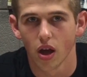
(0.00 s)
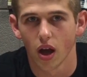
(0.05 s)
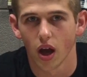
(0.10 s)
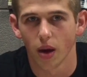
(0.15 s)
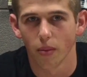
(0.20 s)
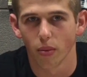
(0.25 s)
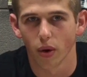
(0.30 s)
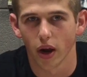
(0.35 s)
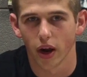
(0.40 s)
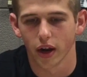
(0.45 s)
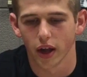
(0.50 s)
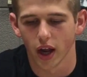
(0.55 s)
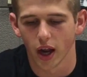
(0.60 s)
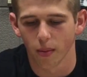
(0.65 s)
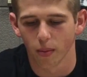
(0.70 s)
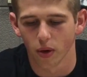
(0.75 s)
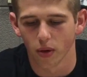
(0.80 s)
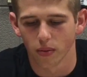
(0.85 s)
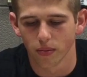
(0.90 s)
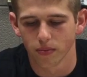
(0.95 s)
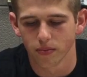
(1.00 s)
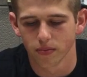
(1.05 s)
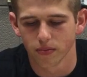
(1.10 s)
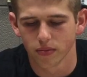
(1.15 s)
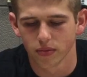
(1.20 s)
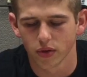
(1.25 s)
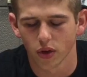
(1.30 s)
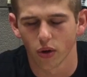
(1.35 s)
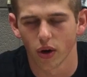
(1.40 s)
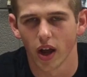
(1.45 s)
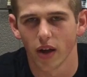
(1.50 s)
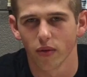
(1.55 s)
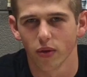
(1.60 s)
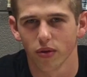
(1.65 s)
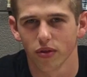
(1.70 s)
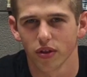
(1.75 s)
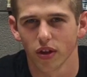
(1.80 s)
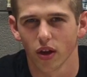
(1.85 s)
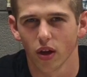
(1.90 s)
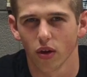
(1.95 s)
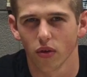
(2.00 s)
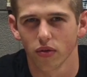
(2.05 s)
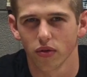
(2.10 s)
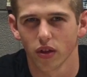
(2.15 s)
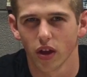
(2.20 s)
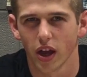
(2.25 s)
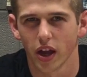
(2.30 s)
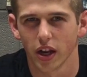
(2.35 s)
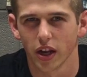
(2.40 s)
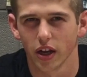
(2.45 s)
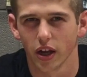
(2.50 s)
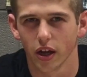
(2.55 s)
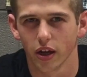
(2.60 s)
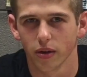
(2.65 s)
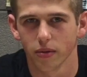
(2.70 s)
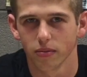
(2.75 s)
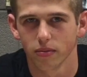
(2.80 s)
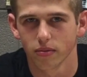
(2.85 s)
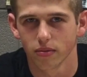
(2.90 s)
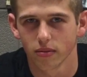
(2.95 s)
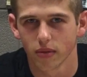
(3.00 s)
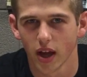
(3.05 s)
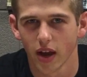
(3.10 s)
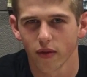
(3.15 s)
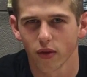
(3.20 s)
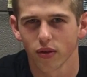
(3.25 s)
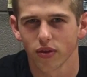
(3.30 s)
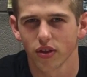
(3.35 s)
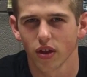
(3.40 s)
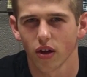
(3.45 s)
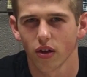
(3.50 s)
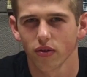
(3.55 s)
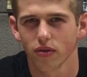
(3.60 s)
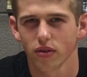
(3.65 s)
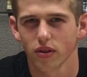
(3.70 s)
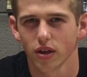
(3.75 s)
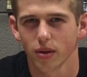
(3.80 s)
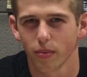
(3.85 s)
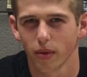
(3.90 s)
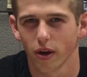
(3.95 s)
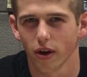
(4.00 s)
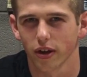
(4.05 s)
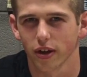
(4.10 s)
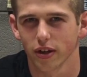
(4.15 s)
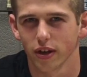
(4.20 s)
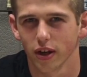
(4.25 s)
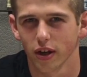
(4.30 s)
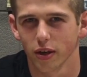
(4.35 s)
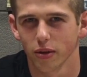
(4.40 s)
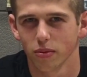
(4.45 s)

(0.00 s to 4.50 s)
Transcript: I'm Brad Hammer. Don't have yourselves any night. Have yourselves an American night.